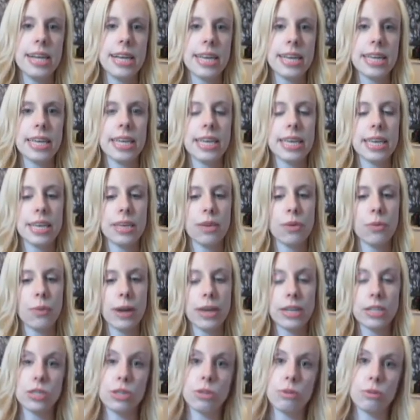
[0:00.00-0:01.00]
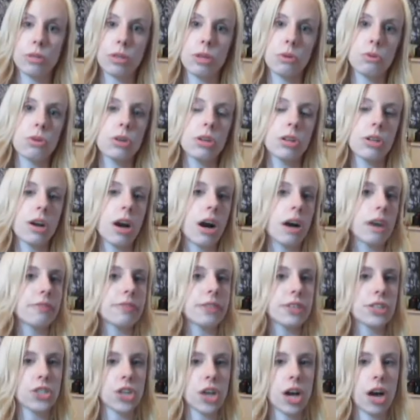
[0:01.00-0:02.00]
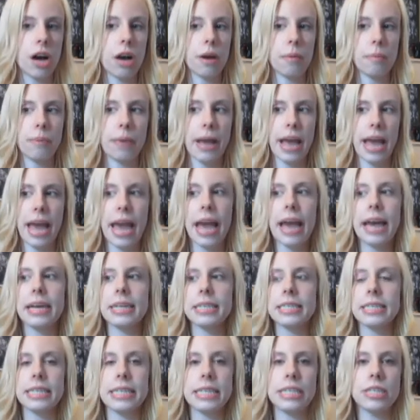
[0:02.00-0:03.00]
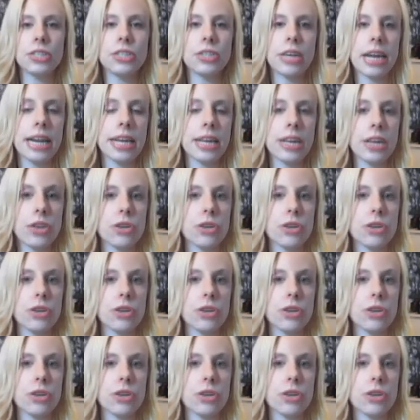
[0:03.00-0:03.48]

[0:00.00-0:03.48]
he went to a local coffee shop and he drank,